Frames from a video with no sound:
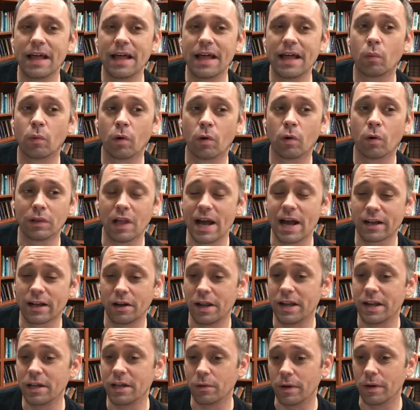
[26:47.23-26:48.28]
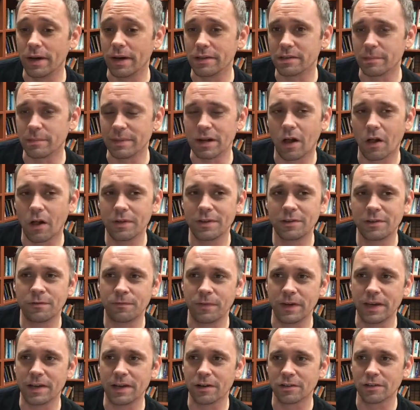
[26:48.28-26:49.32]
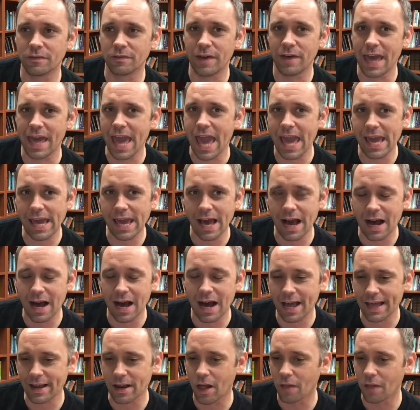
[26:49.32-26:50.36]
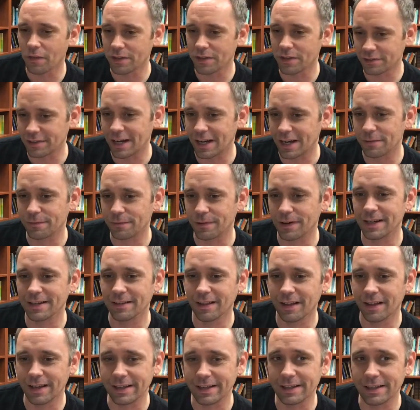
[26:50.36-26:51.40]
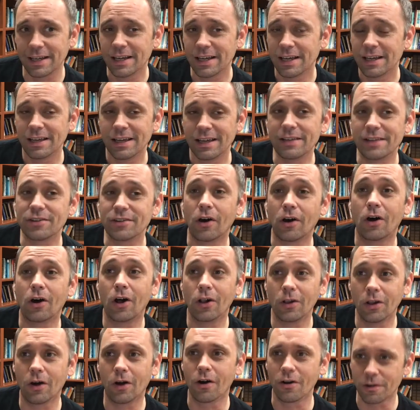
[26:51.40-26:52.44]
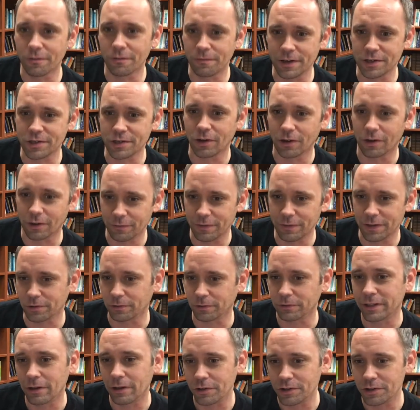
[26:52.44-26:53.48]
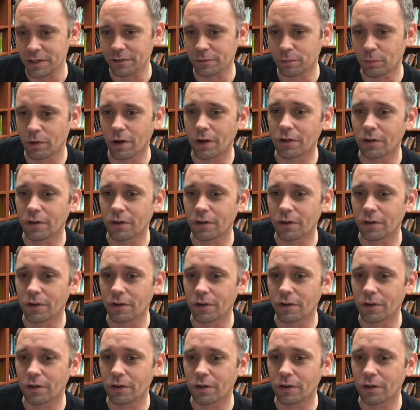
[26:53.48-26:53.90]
what we're relying on anyways. All these fears of AI and all this stuff, right? Like, it's all artificial intelligence. We're all